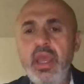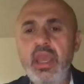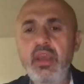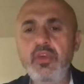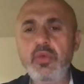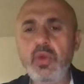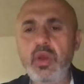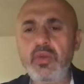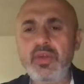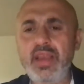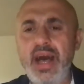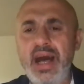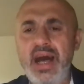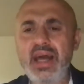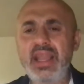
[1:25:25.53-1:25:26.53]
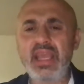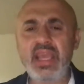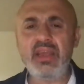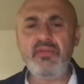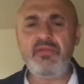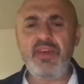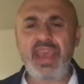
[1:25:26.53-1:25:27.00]
Israel's God
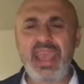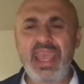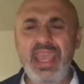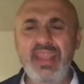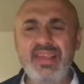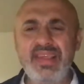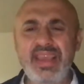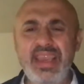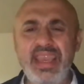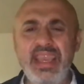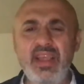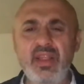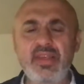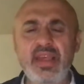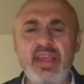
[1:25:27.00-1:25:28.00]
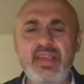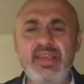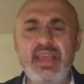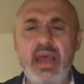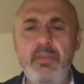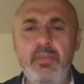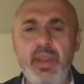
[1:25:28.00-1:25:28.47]
invades Eel's
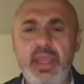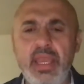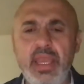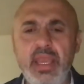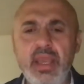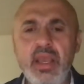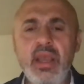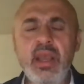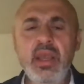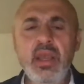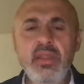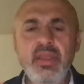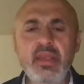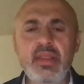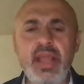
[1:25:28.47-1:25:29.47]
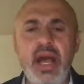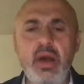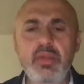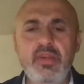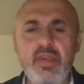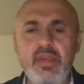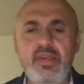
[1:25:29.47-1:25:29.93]
assembly,
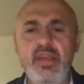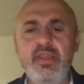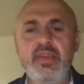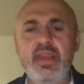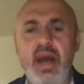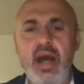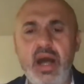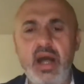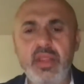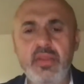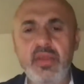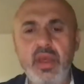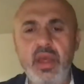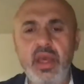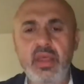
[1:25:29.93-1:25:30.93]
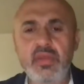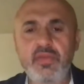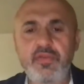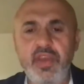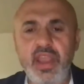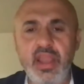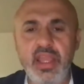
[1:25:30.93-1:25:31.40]
denounces its gods as
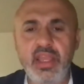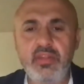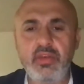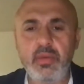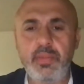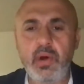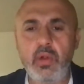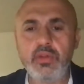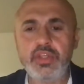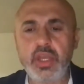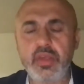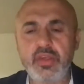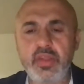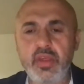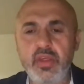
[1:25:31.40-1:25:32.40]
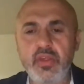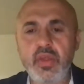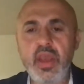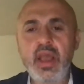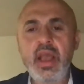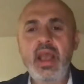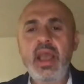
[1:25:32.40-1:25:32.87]
failing to uphold
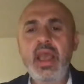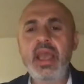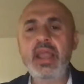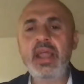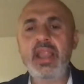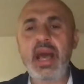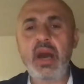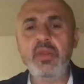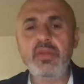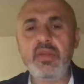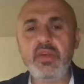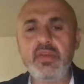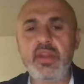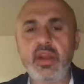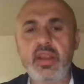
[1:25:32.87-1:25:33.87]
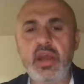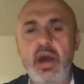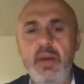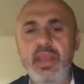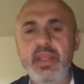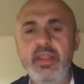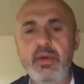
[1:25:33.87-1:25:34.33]
justice, and announces their
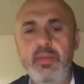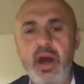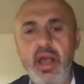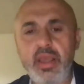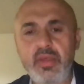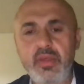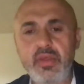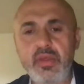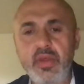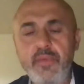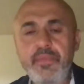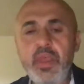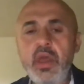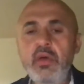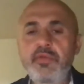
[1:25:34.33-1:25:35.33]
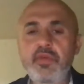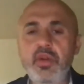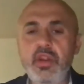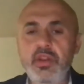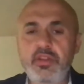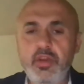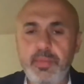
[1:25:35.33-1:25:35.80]
coming demise. For
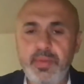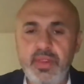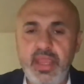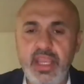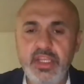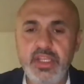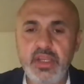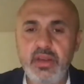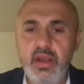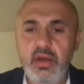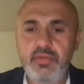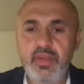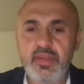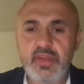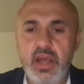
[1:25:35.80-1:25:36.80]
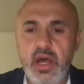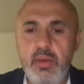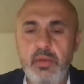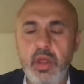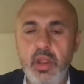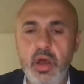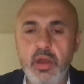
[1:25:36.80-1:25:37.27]
an interpretation of the
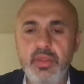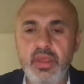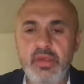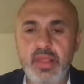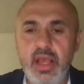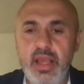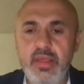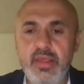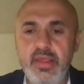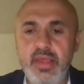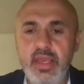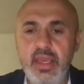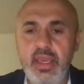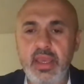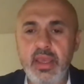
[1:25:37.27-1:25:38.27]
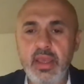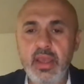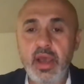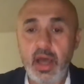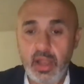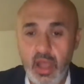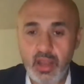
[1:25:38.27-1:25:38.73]
psalm along these lines, see
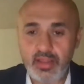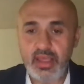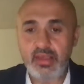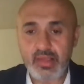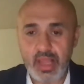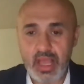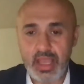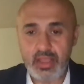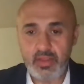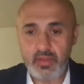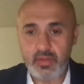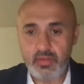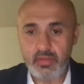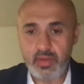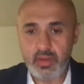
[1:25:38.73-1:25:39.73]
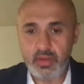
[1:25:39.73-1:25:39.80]
along these lines,